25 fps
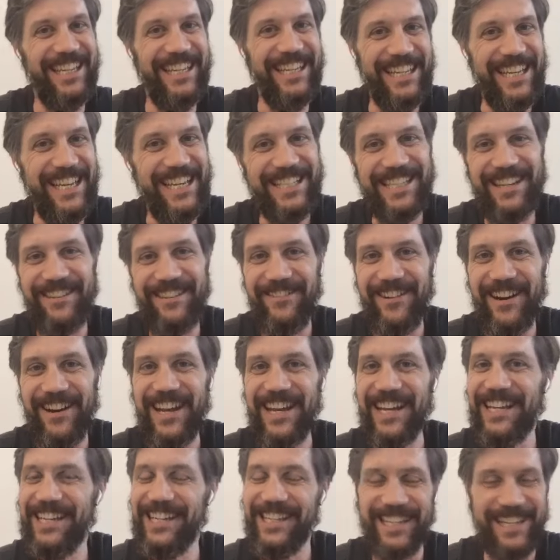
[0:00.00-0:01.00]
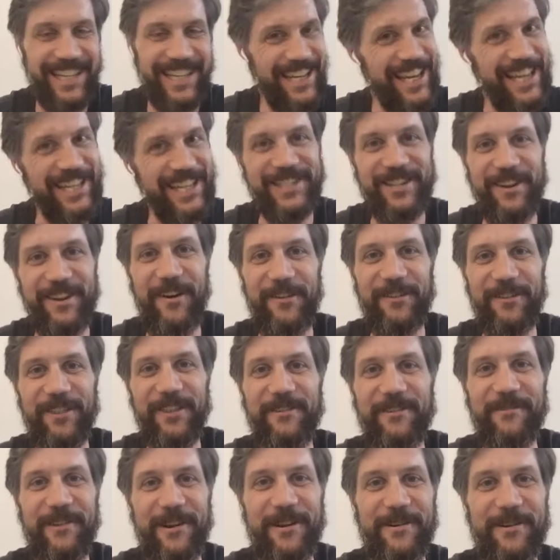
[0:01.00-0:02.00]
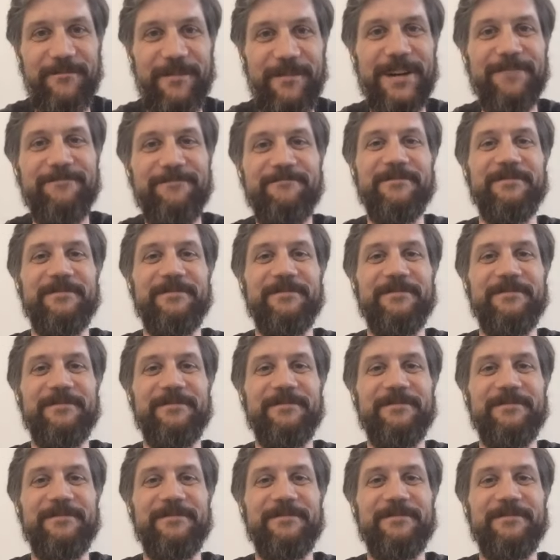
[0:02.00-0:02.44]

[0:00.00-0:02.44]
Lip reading: Is it ready? It's on the roadmap.